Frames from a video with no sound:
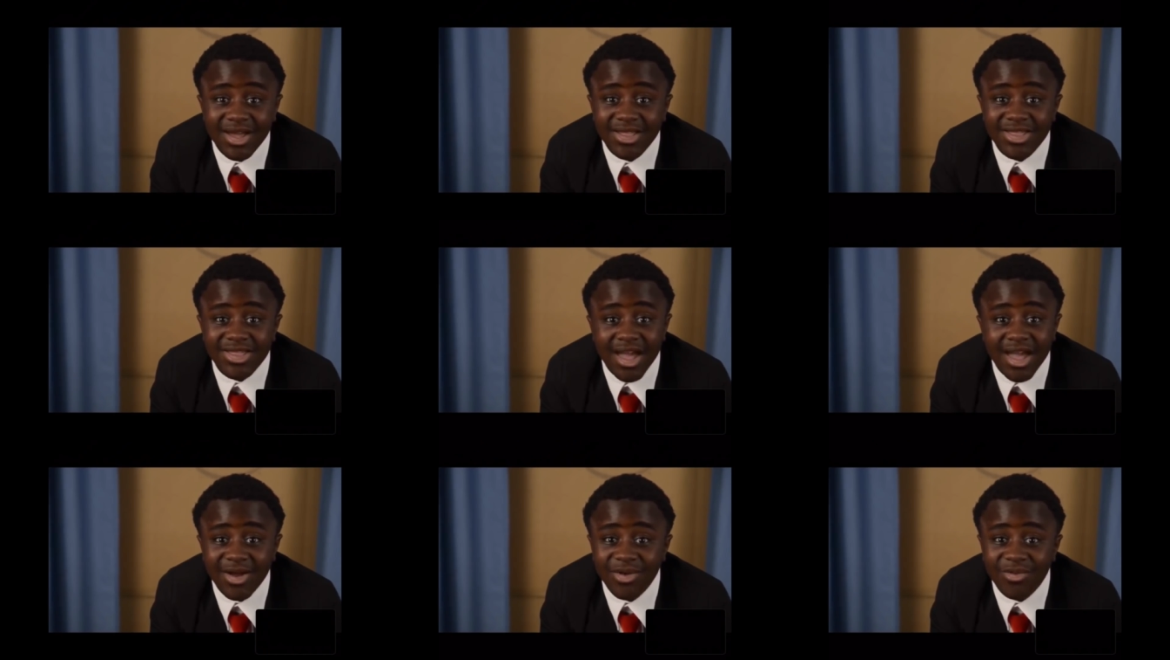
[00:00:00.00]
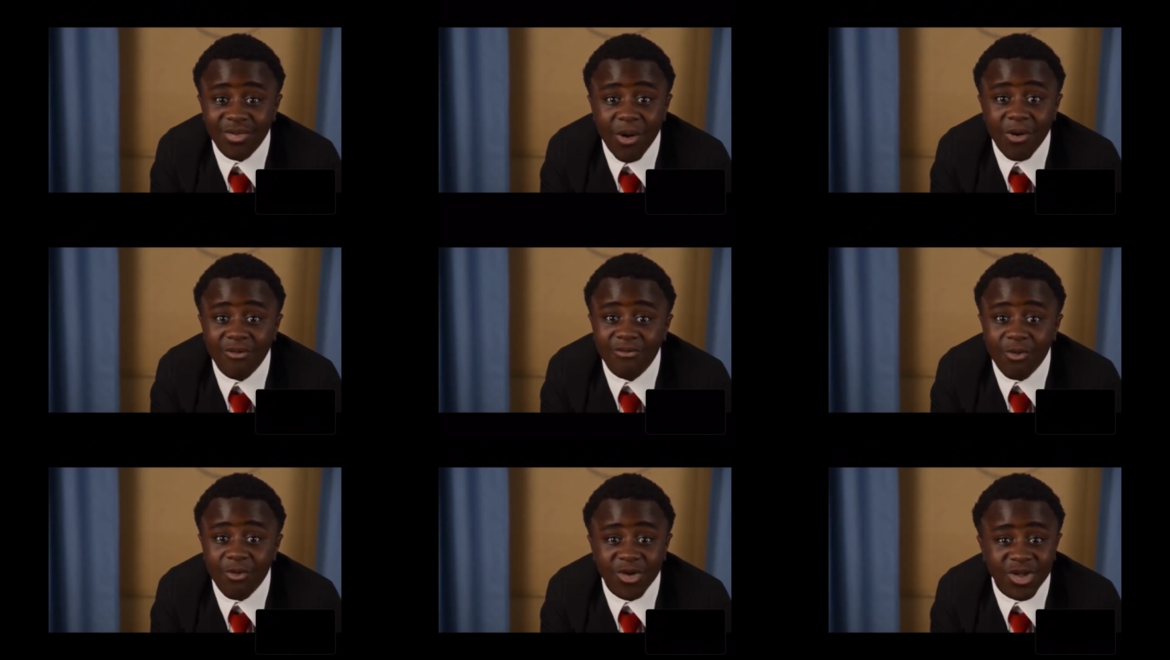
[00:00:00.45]
an entire
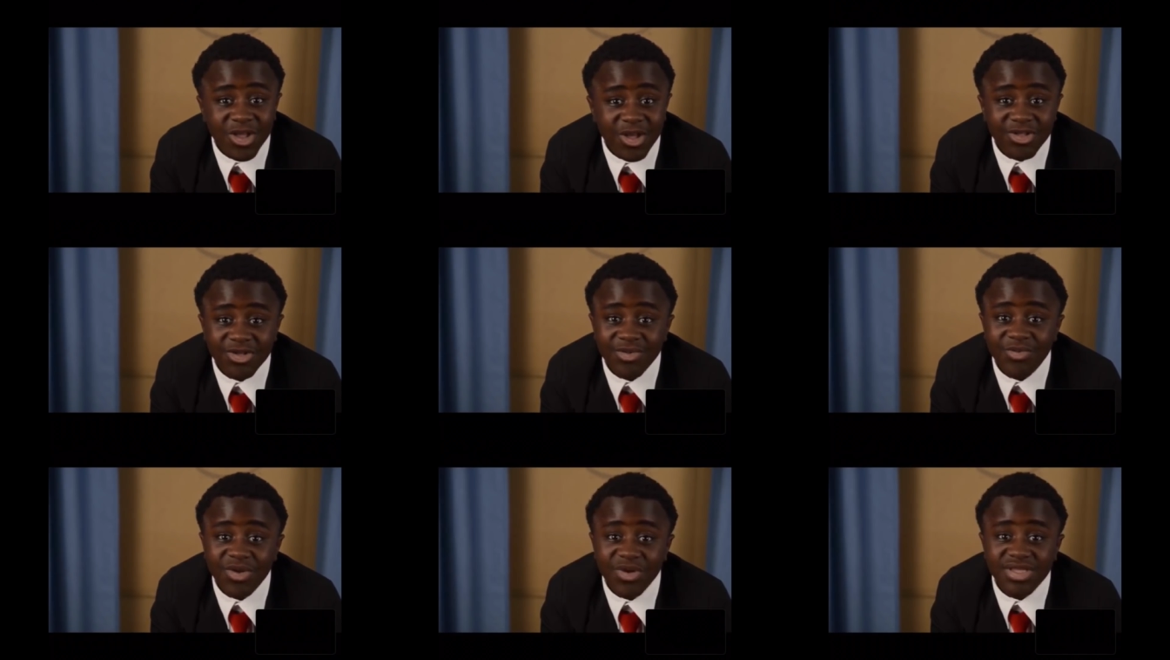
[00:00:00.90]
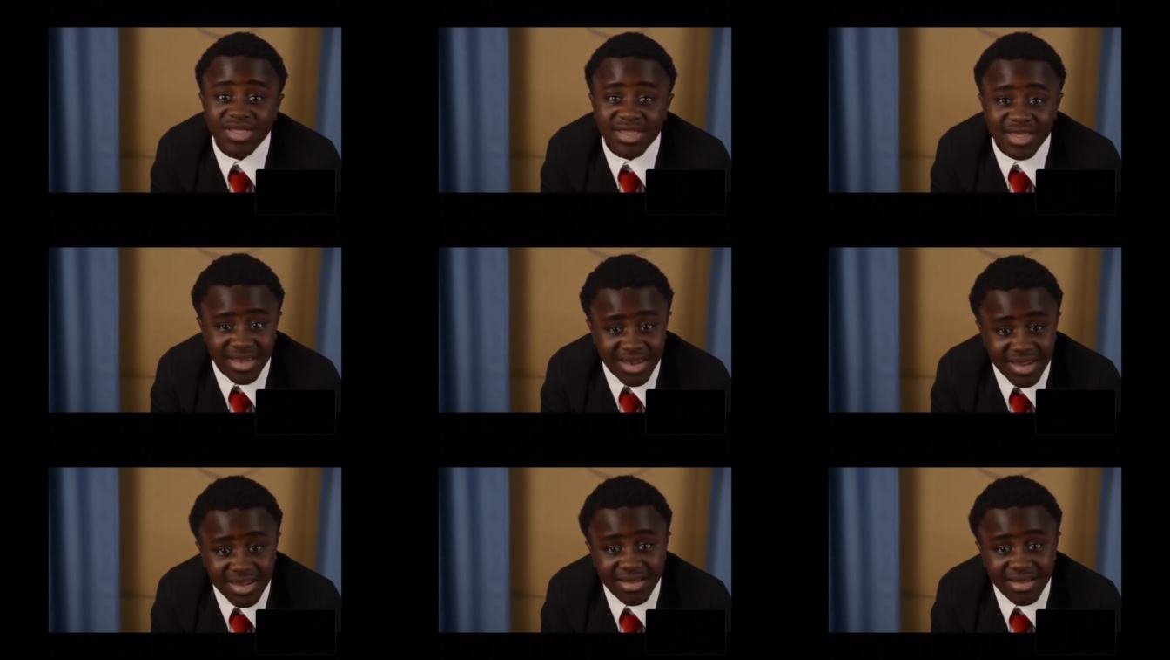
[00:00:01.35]
row of Oreos in one
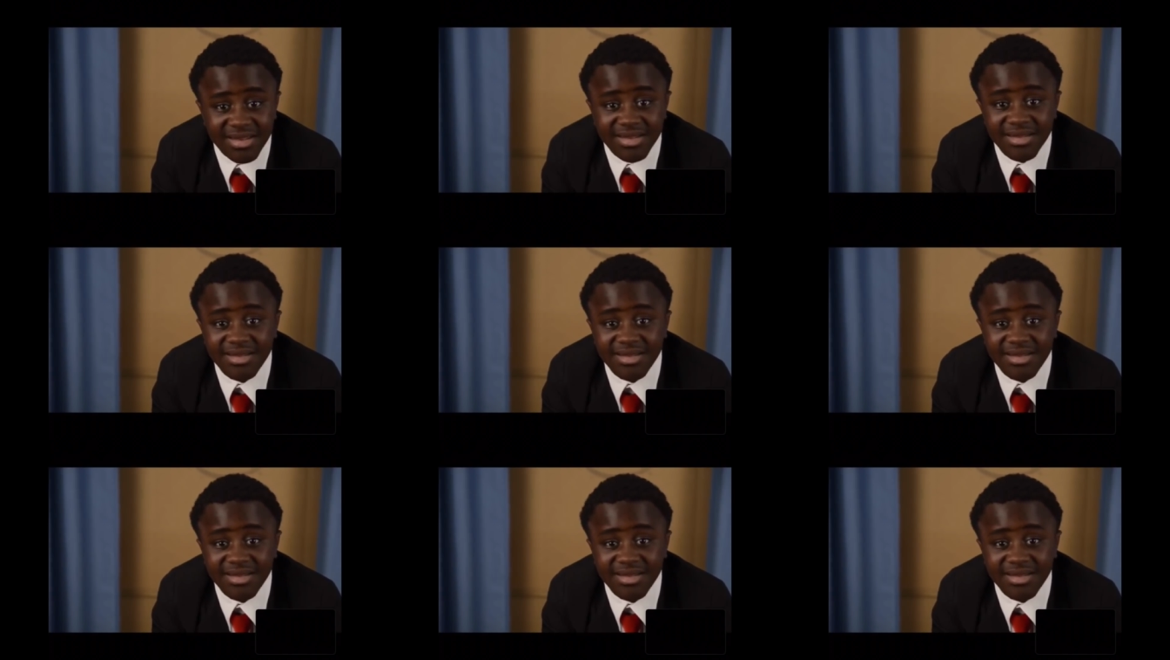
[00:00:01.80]
sitting?